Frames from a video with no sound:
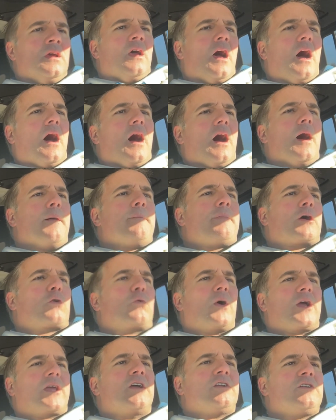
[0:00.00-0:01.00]
Uh, but
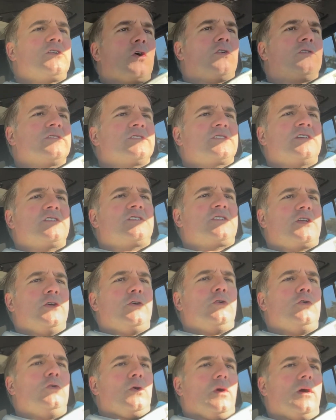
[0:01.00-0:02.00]
quick condolences
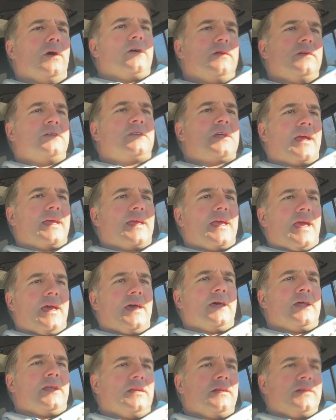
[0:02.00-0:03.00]
to
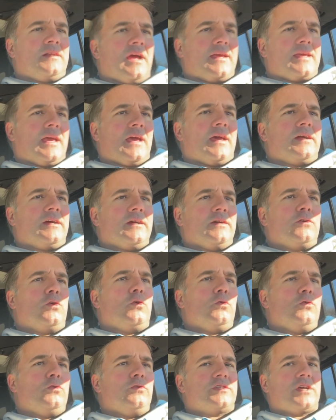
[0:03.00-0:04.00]
Diana, Diana,
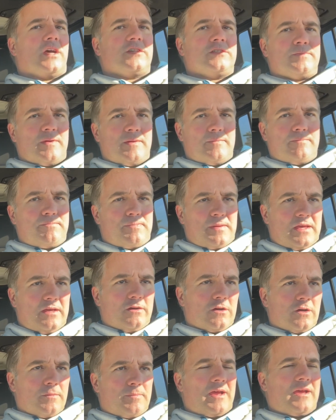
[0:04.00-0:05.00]
whose husband
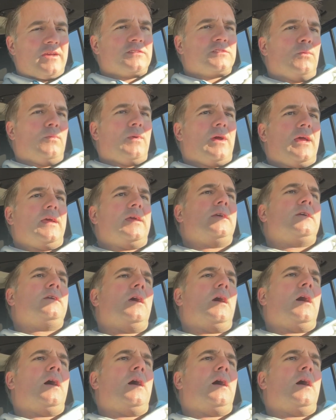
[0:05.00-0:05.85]
Peter passed away.